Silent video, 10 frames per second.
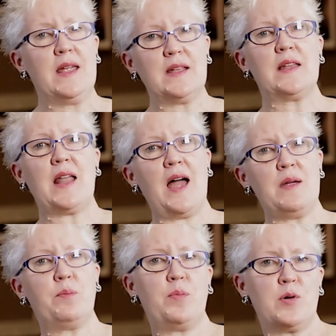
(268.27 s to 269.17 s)
Can
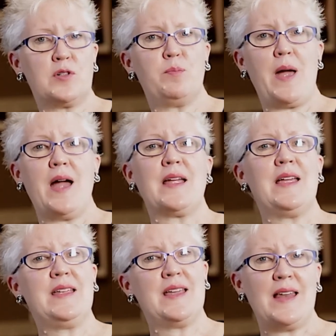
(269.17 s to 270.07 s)
I push back
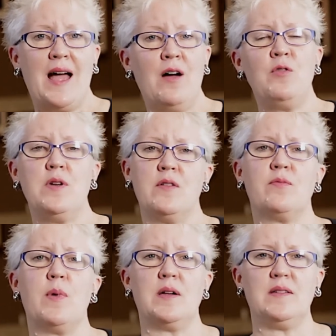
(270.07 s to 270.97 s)
and get out
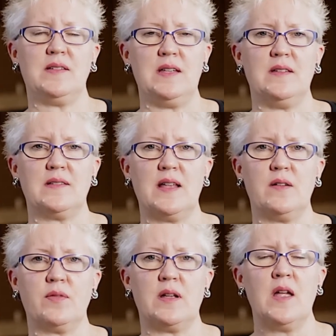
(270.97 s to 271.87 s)
of my seat
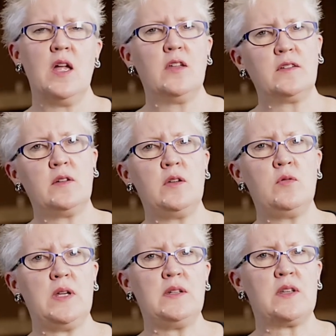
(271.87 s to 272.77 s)
safely? So
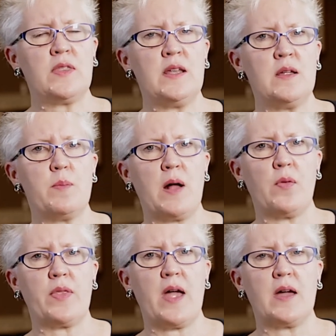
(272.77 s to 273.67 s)
you need to think
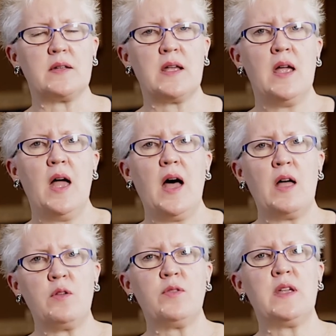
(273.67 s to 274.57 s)
about that.
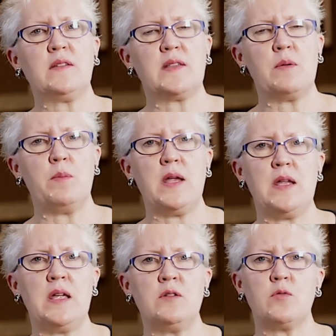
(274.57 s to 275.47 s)
Other things that may
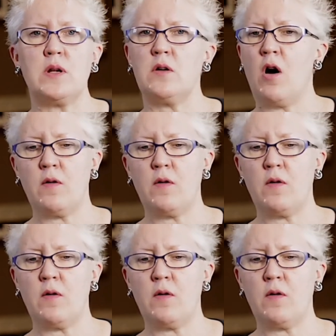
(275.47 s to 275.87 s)
hinder it are